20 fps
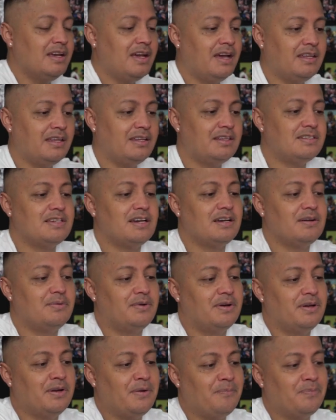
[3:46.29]
And then the second
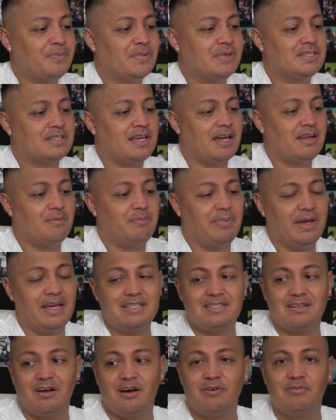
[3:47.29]
one is kind of
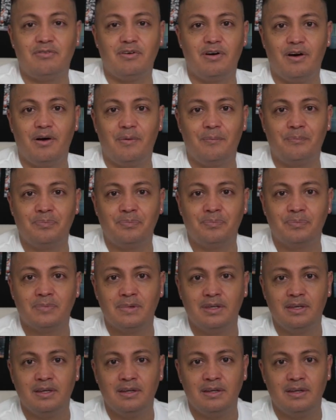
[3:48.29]
based off
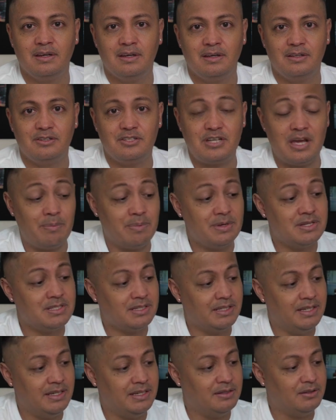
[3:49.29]
the Champions
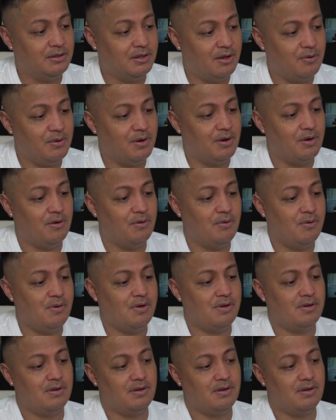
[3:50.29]
League logo